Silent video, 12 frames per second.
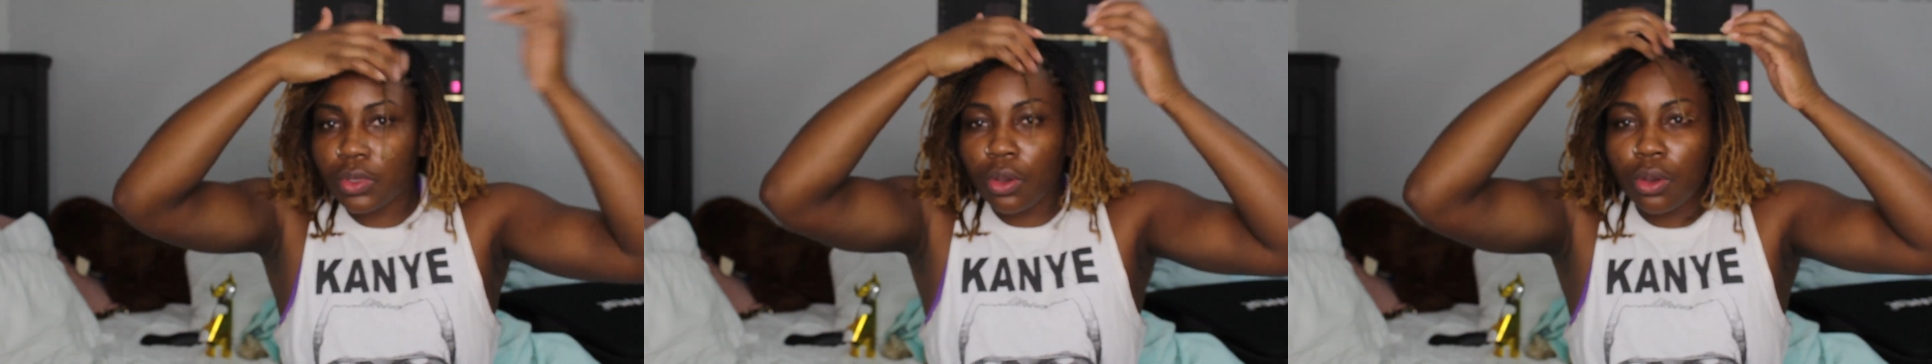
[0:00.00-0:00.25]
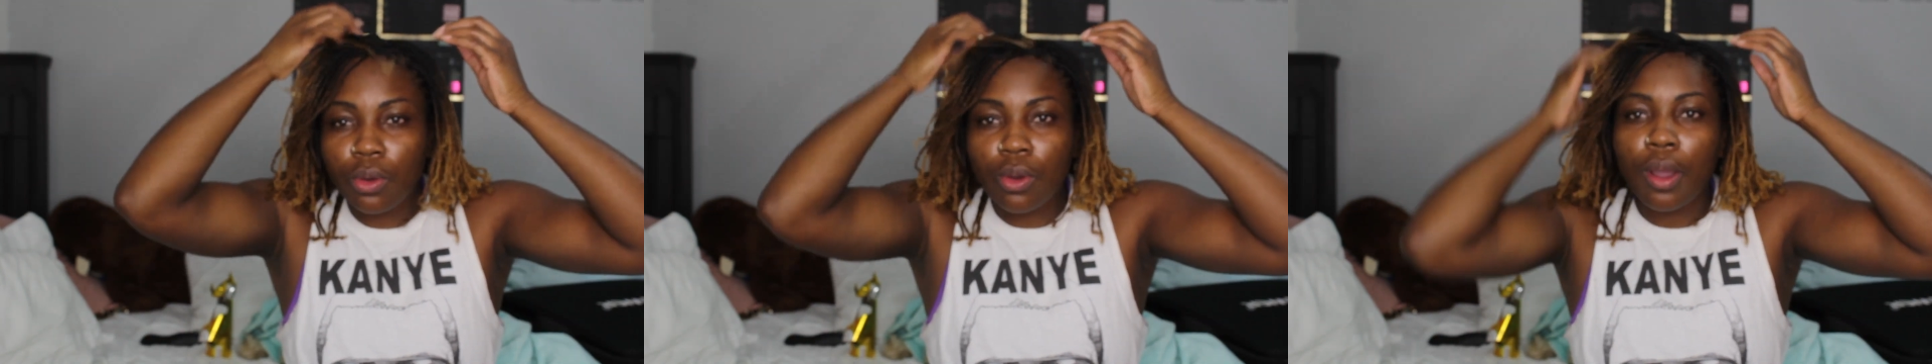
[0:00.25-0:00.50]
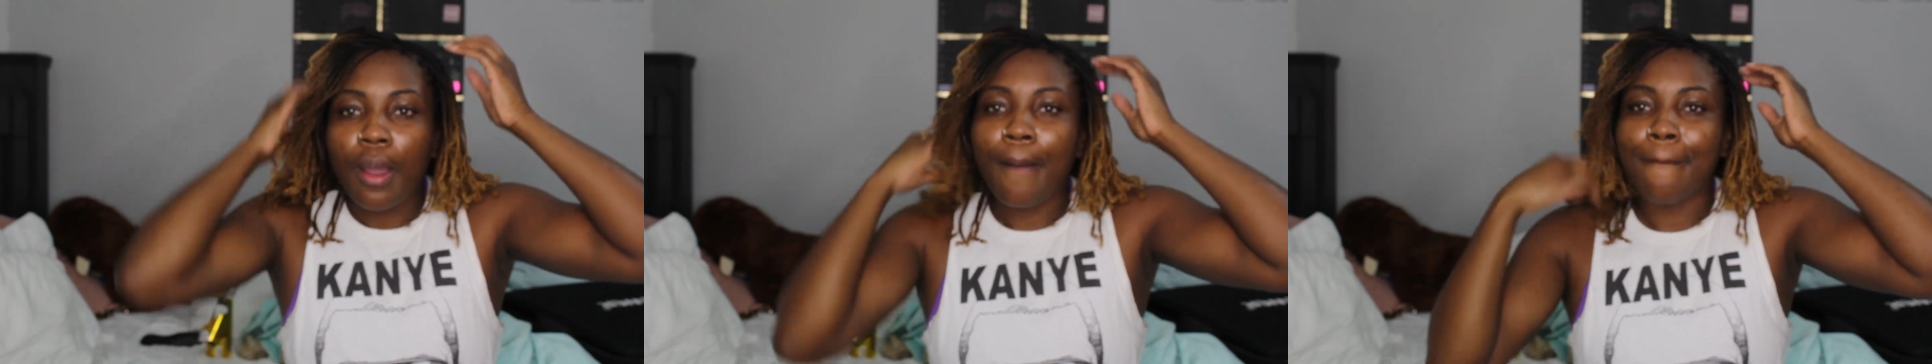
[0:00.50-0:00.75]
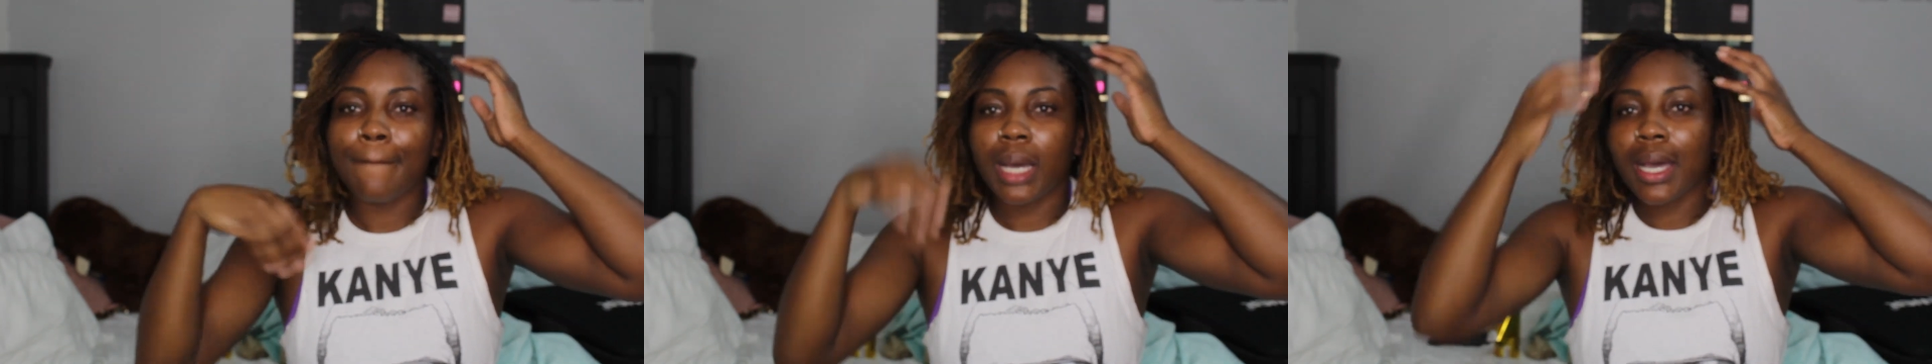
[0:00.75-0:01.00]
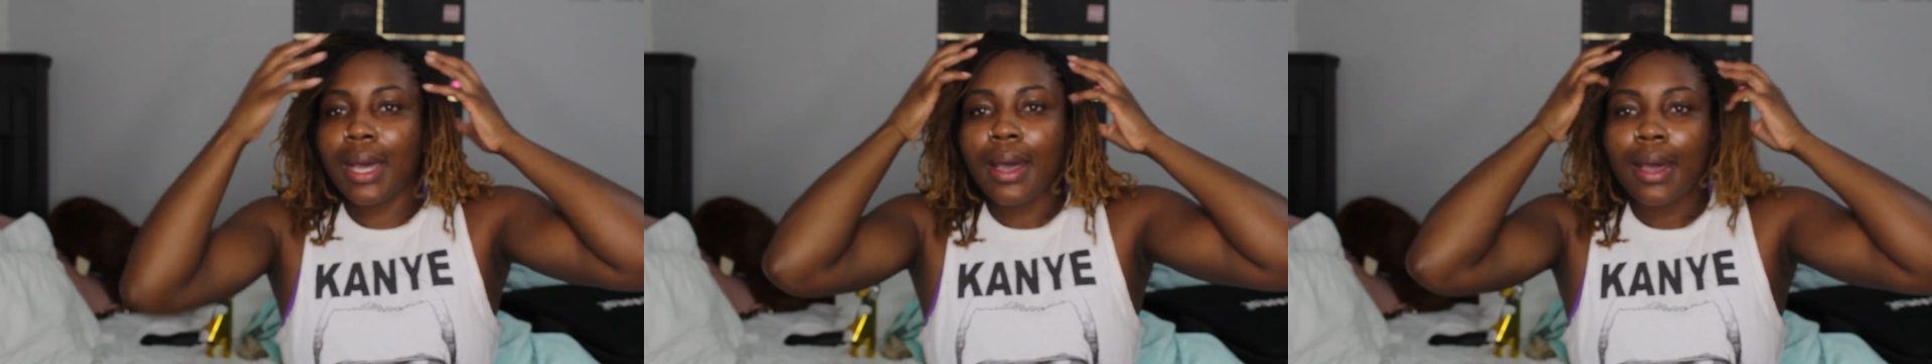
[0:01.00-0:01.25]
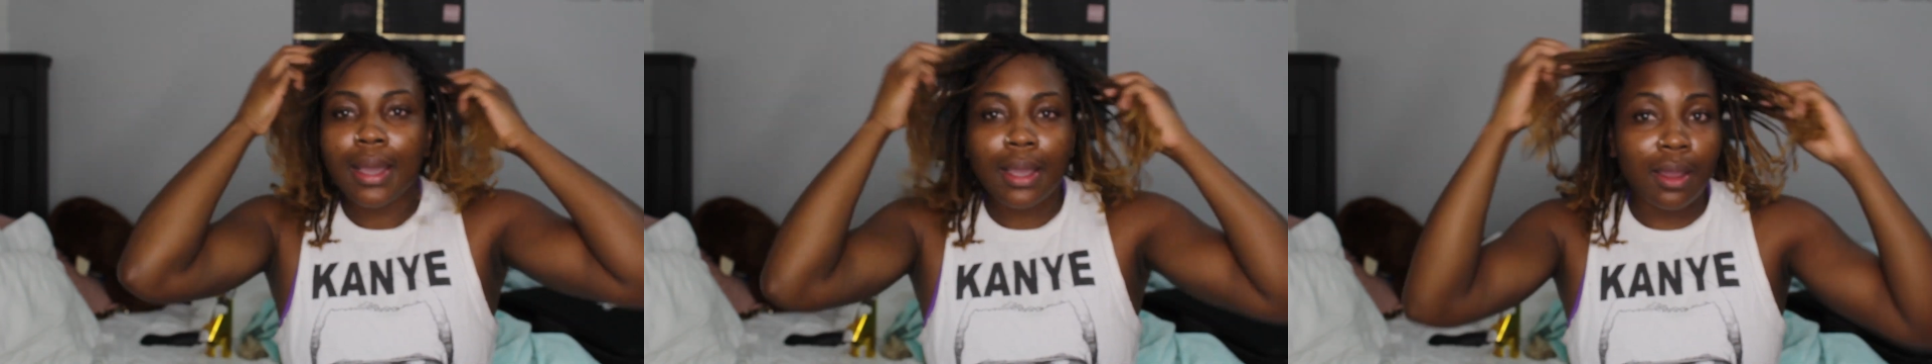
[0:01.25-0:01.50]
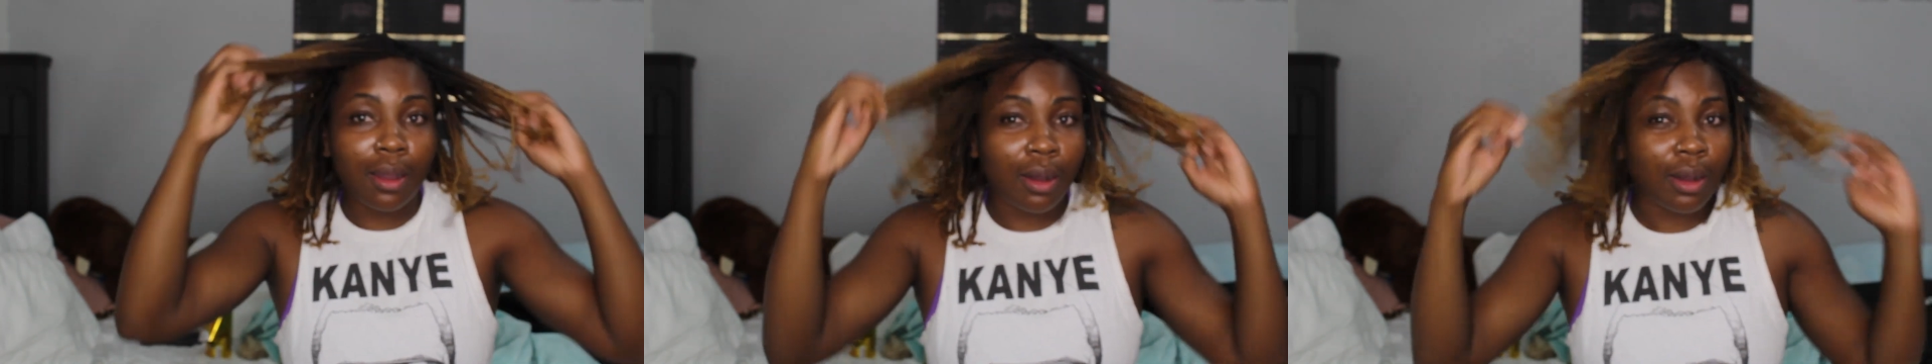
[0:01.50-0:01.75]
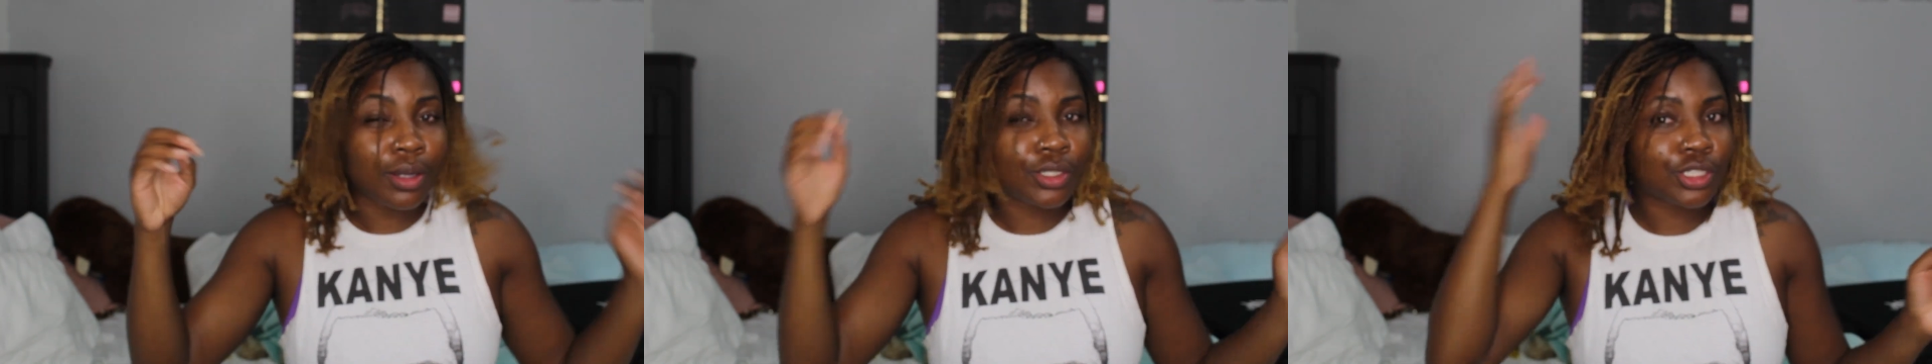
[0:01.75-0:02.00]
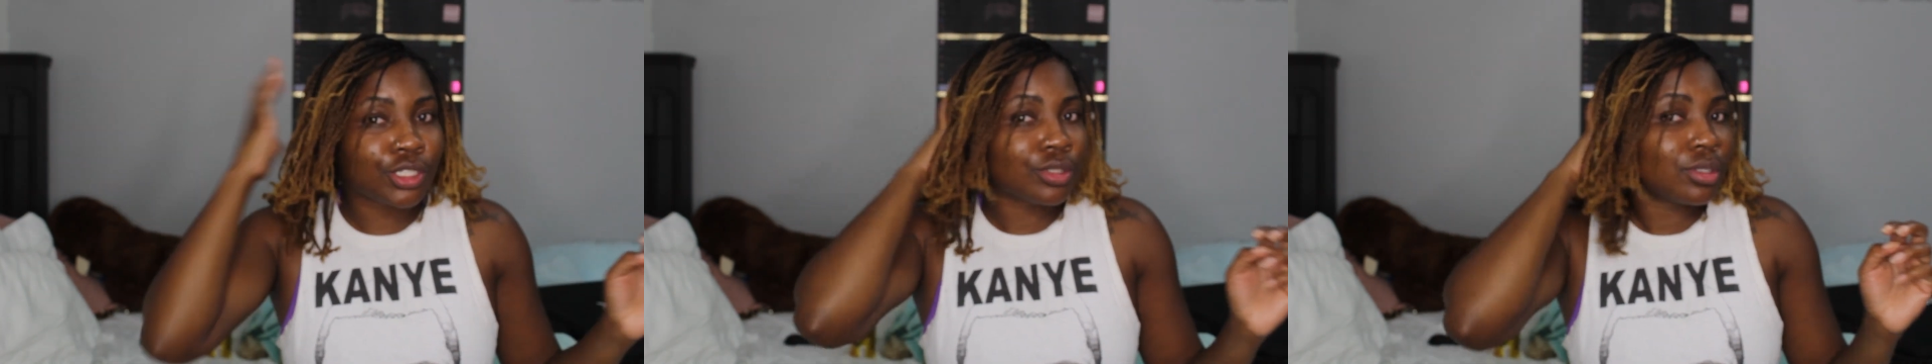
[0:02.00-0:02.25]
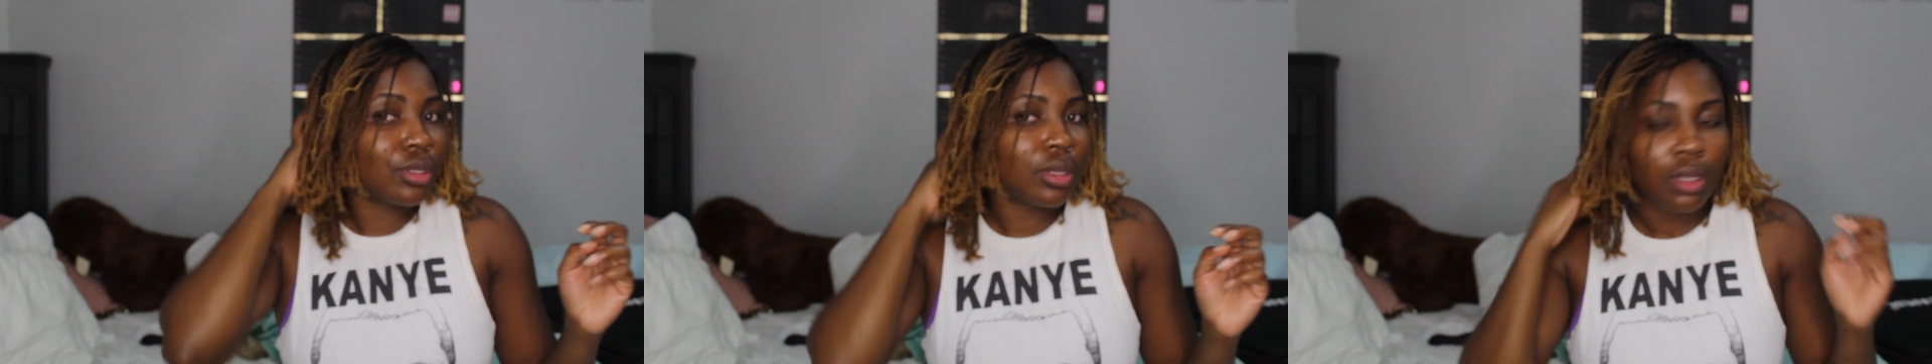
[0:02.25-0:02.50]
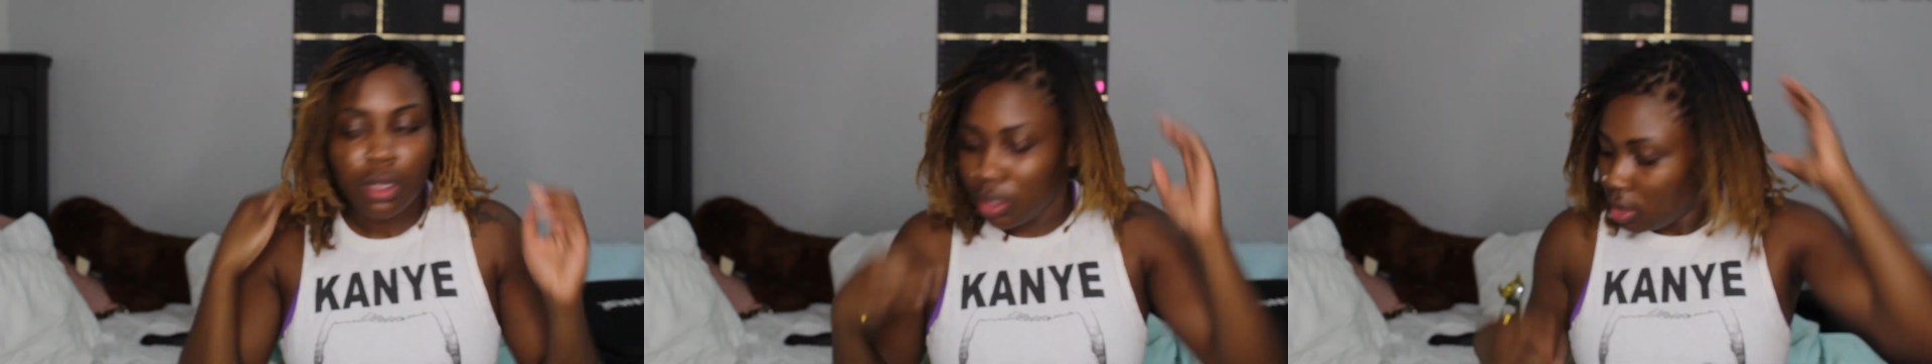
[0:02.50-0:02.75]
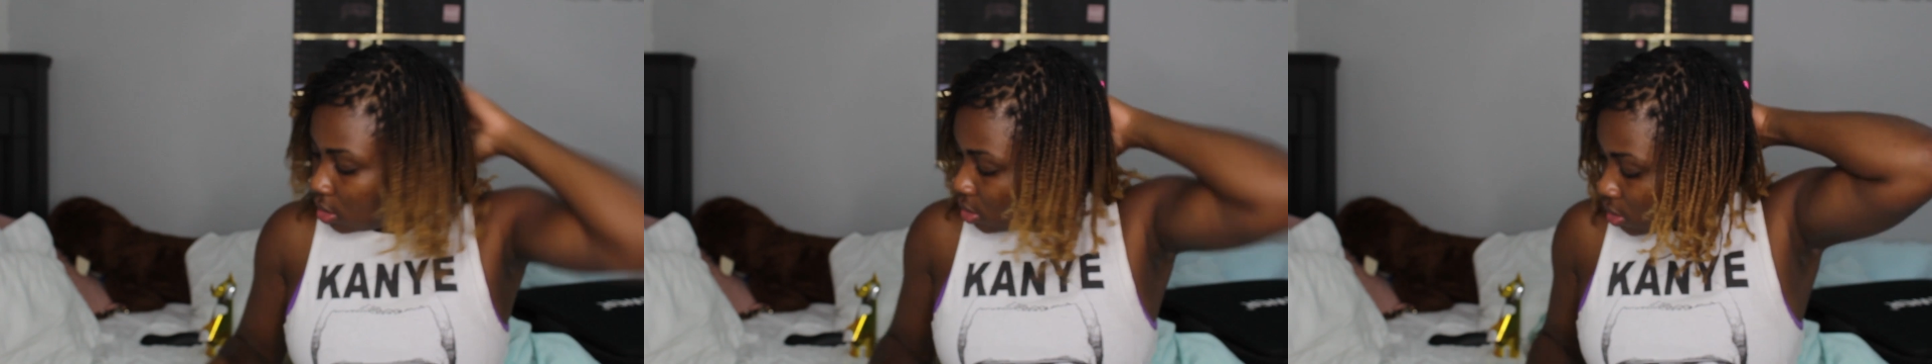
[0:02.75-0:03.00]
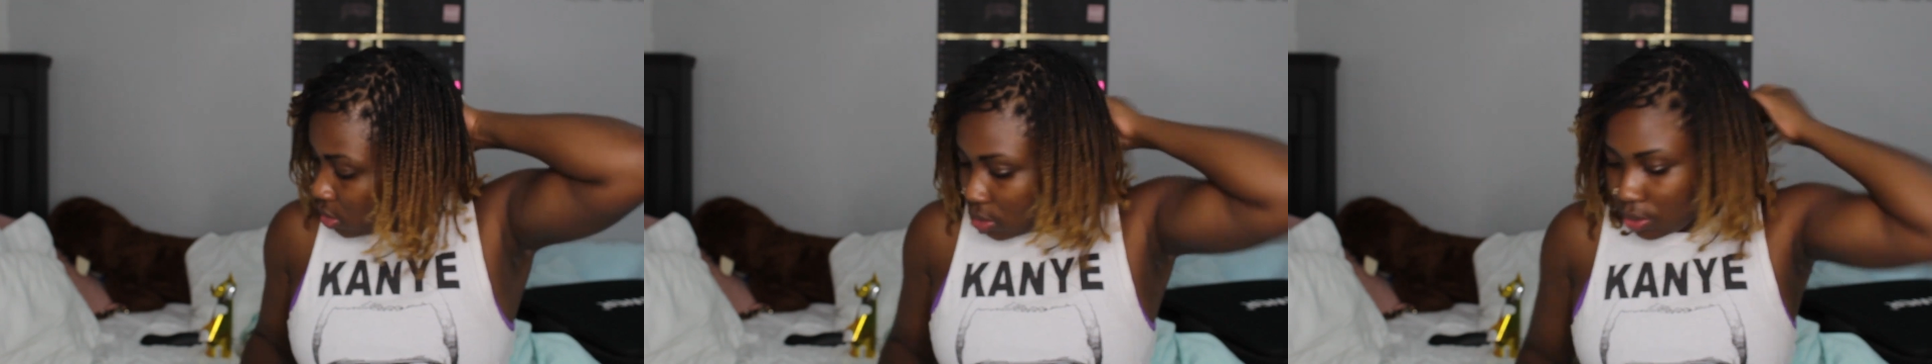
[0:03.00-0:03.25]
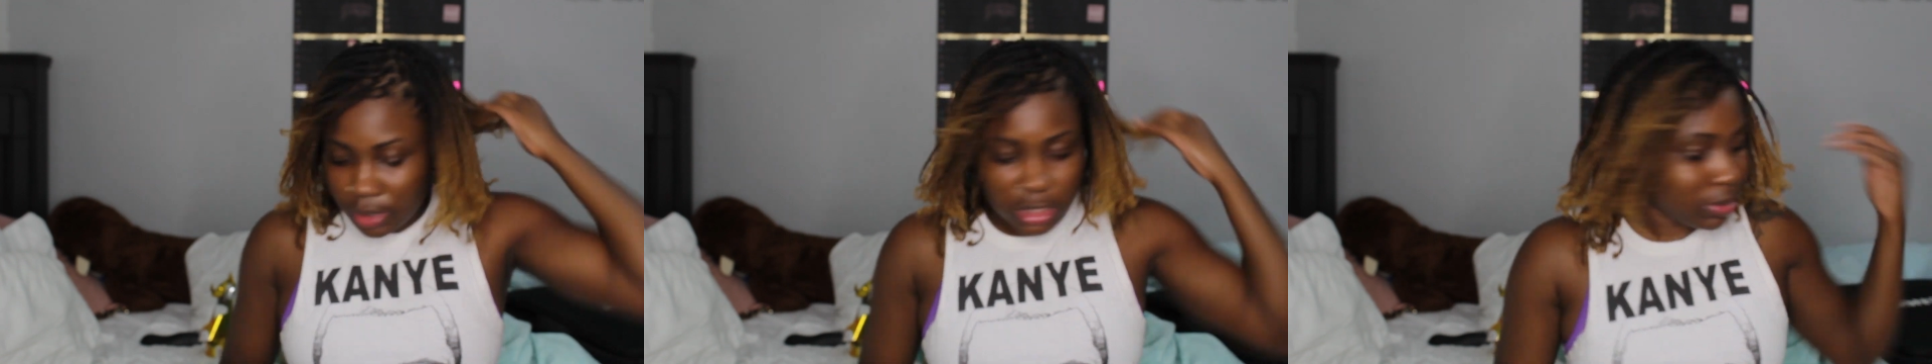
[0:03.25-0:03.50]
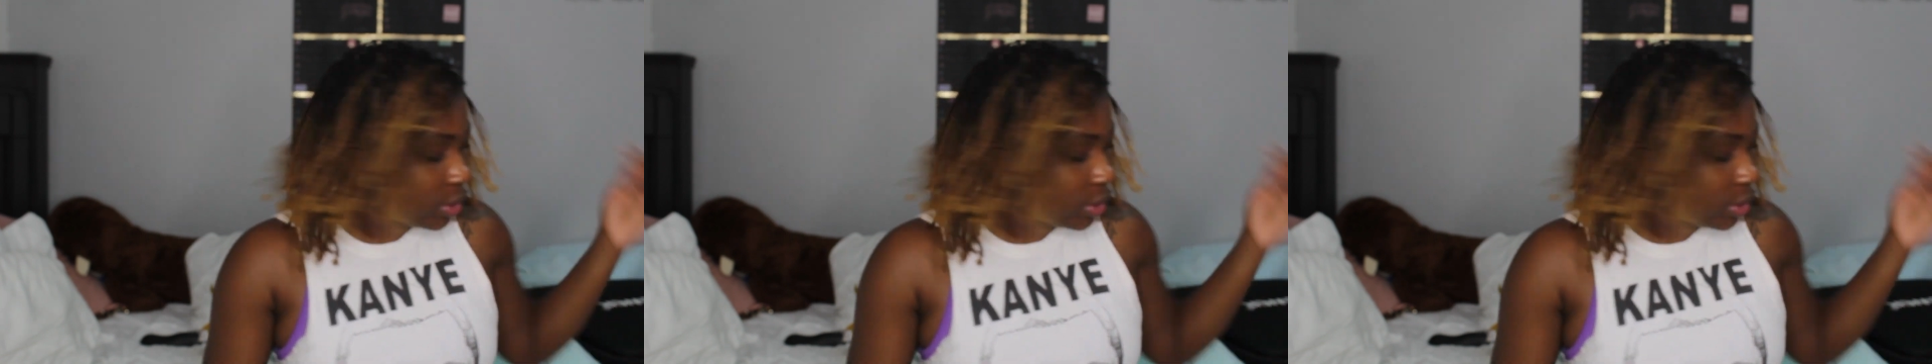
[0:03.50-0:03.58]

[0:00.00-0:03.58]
Oh my gosh. Where's